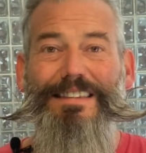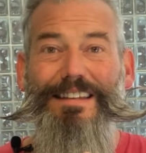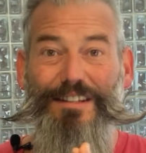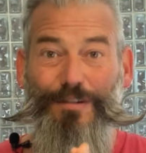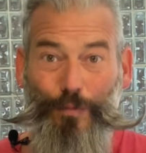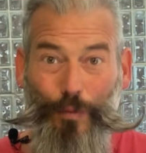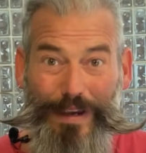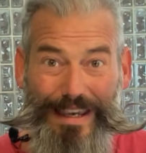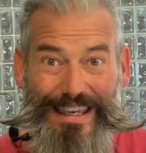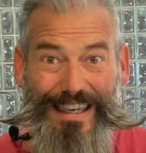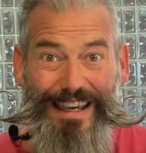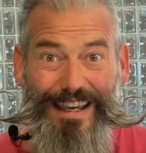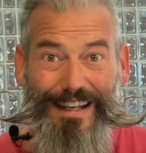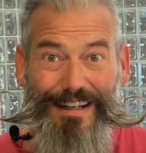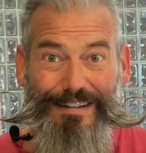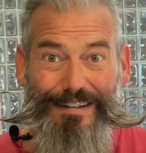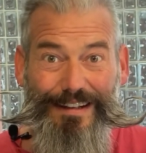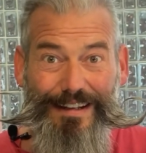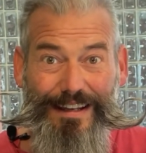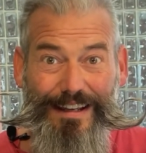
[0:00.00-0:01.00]

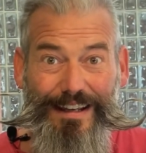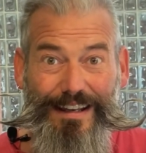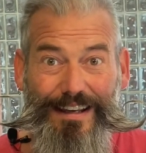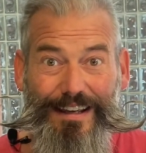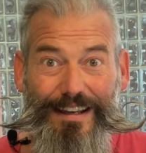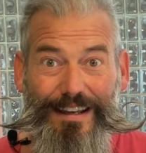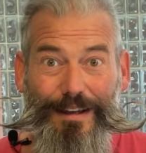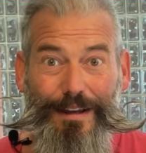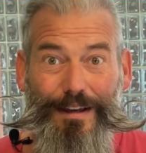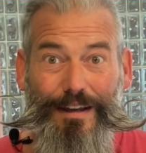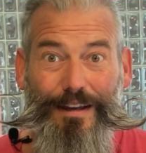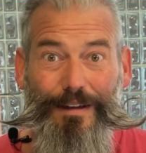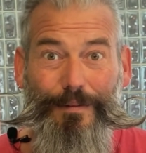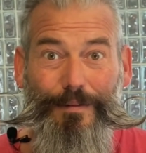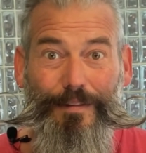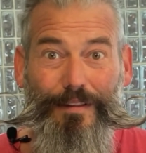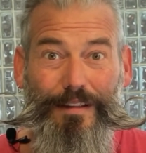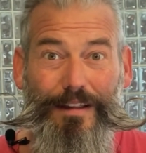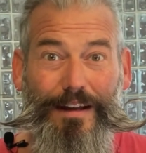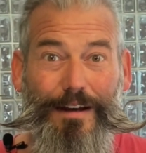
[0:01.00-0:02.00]
weekend,
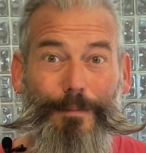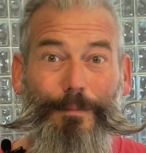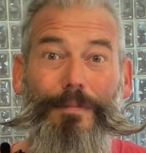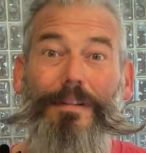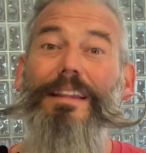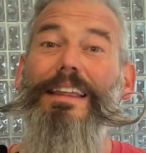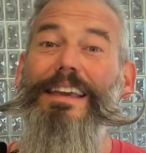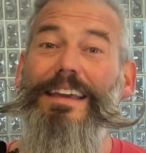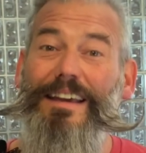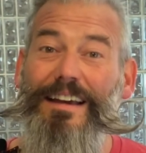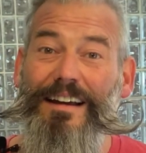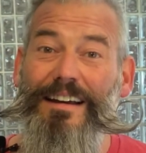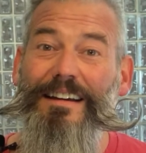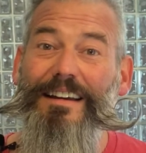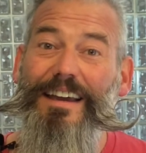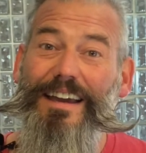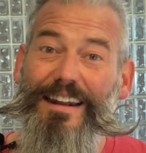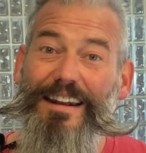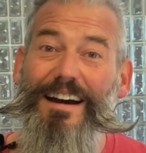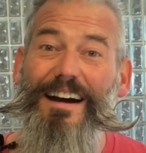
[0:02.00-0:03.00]
Leah
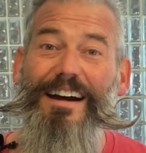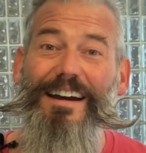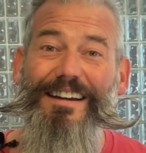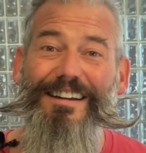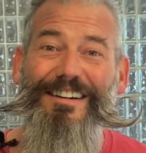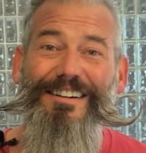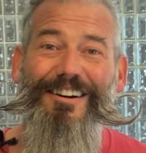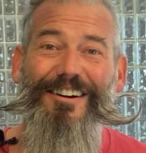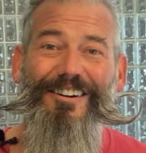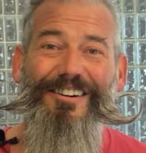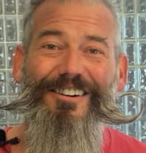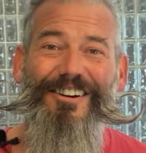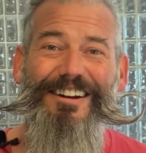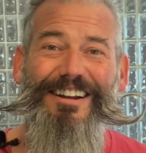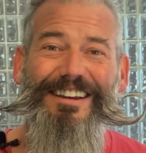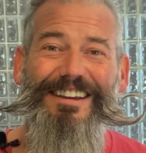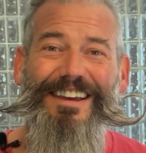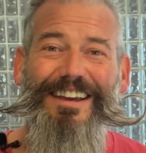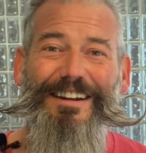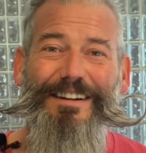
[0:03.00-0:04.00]
and I are
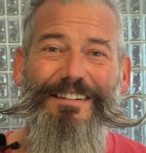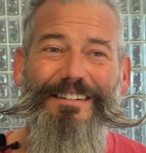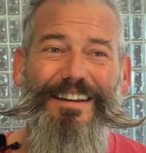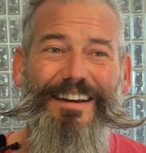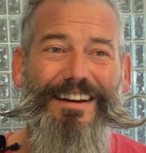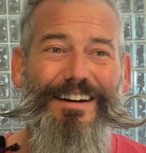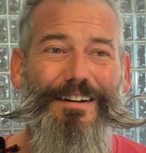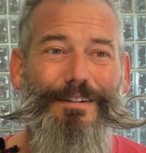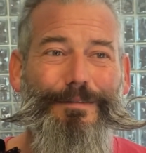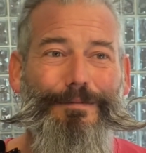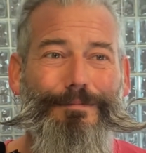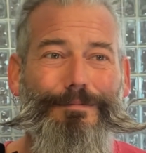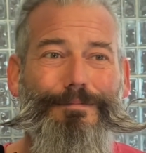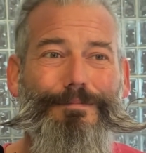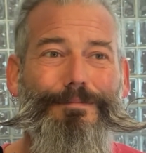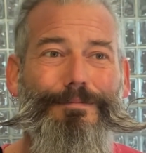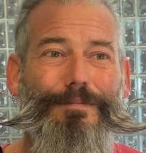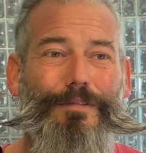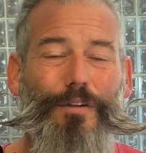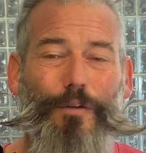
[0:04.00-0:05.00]
gonna
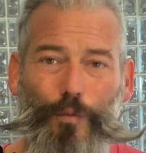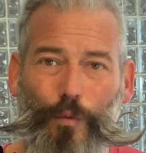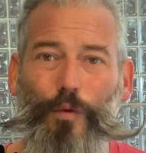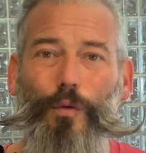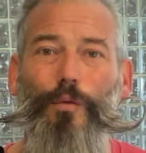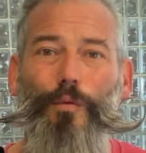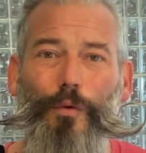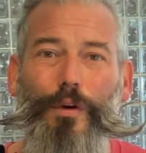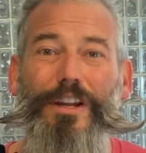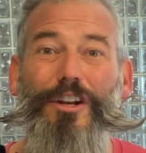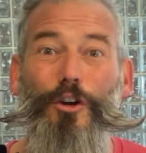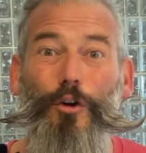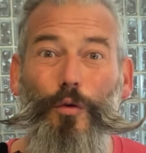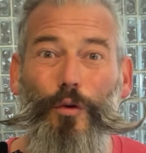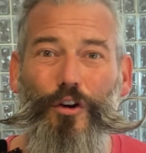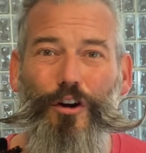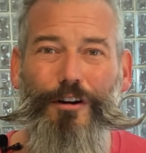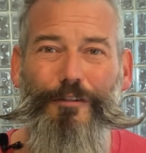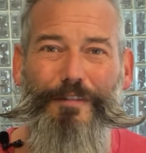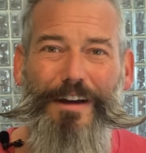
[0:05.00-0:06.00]
we're
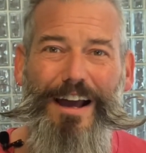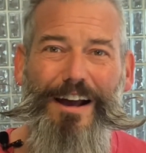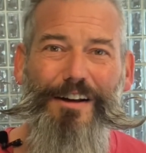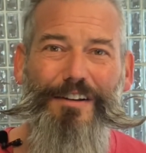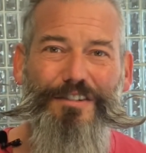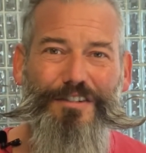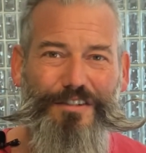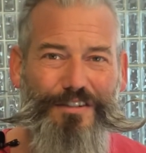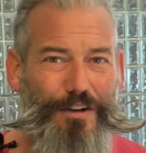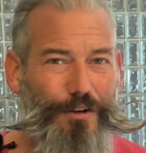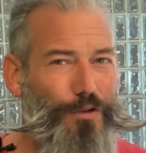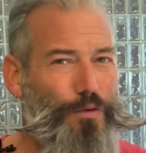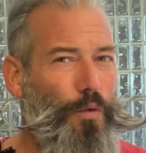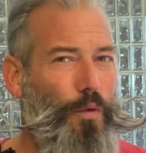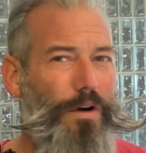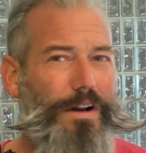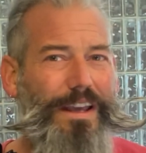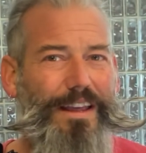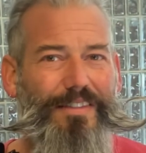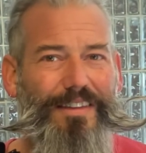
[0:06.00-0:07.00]
renewing our vows. It's our
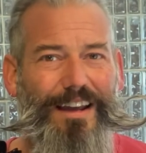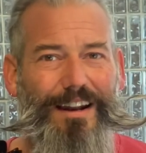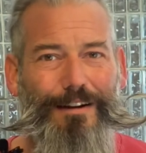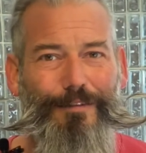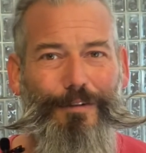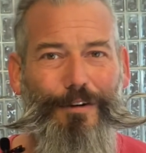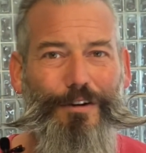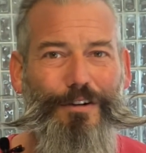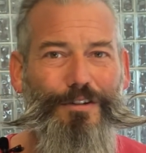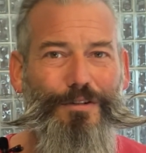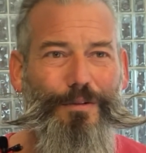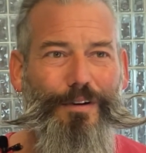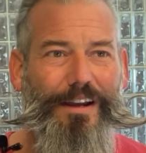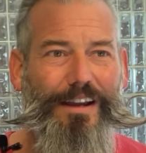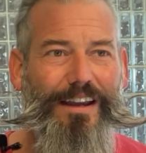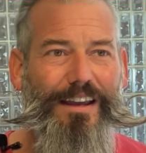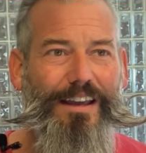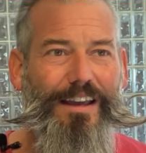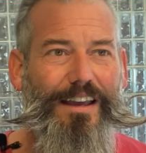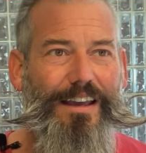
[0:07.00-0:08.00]
20th
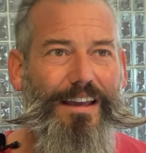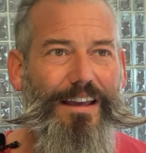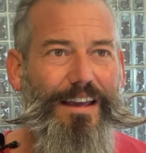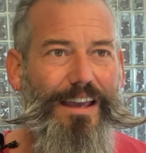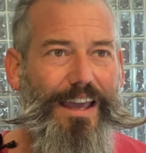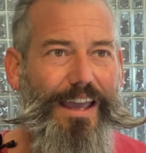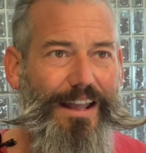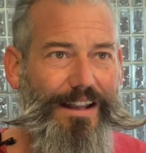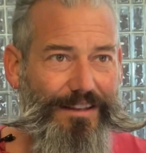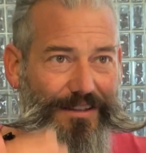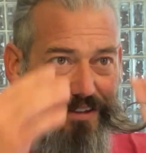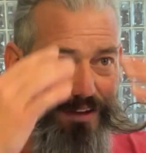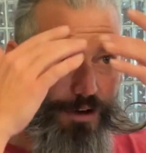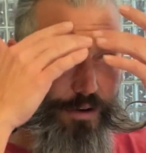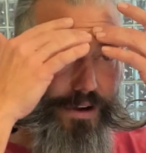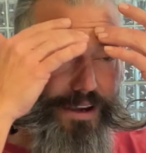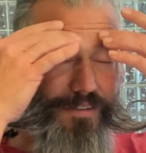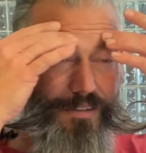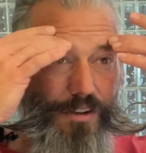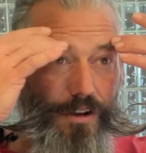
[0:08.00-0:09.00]
anniversary. And so
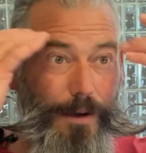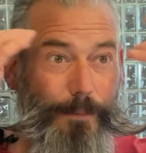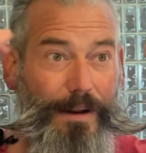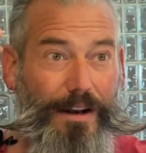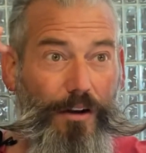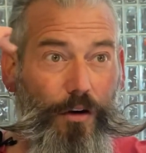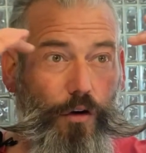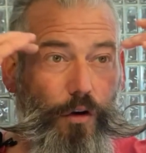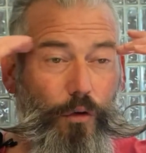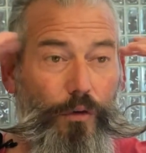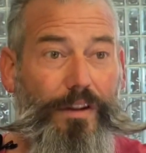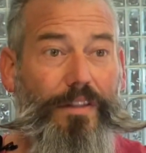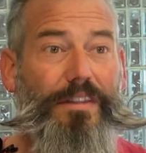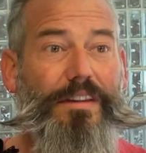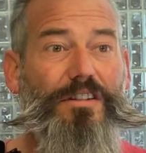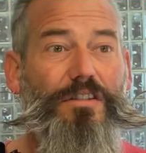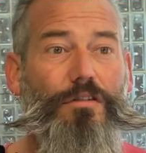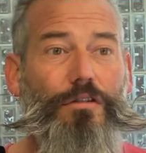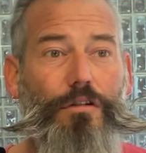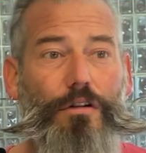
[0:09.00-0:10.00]
even though I've been holding
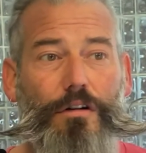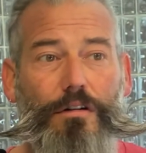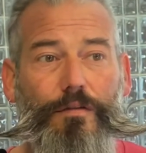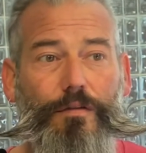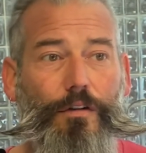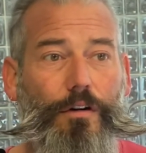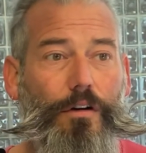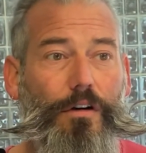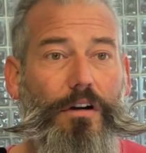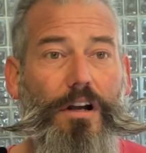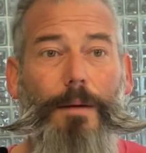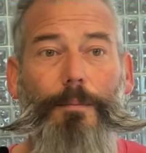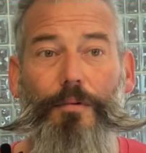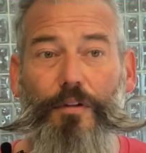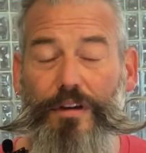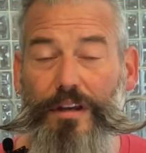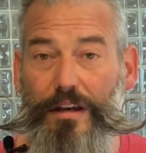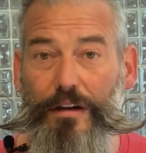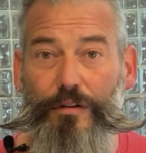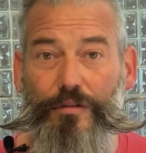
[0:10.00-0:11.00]
this look for a couple
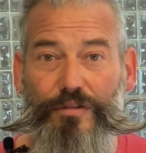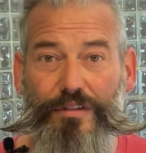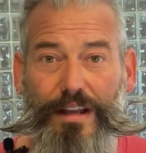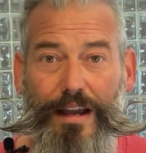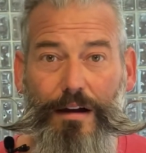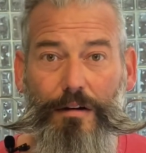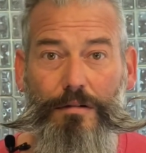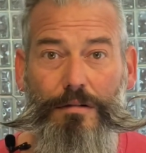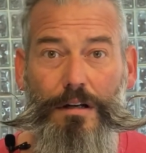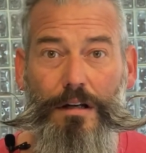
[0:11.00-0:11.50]
of years now,